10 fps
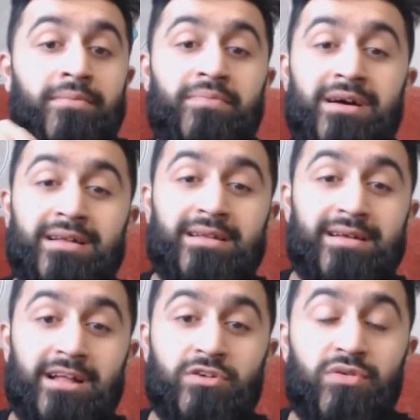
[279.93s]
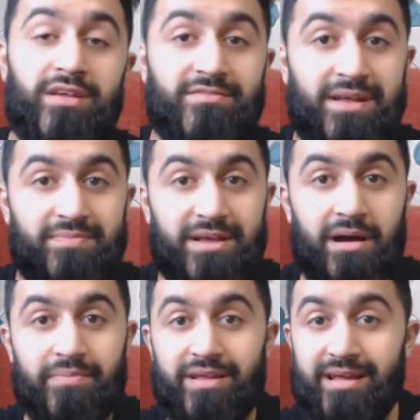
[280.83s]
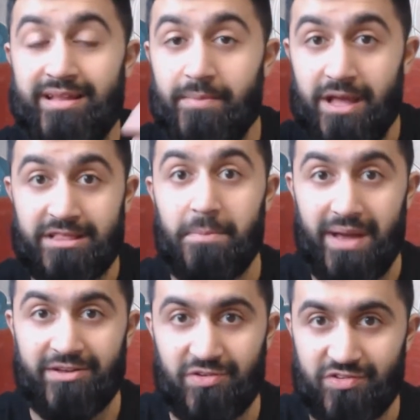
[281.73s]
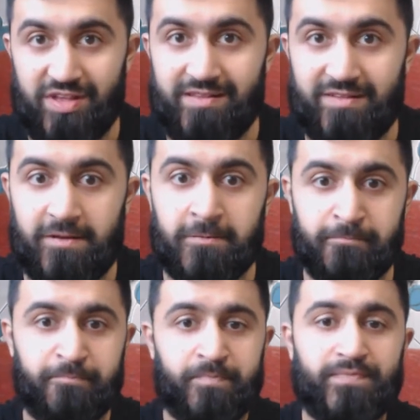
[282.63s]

But Katakuri is meant to be competent in, a, in the mental sense, you know?